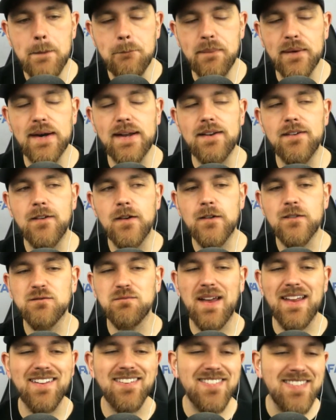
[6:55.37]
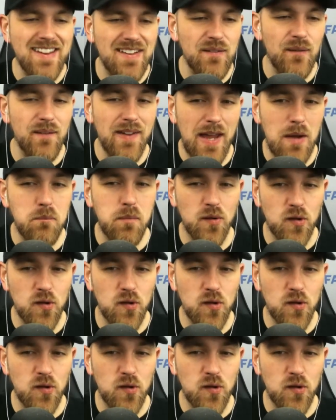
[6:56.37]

But from a single game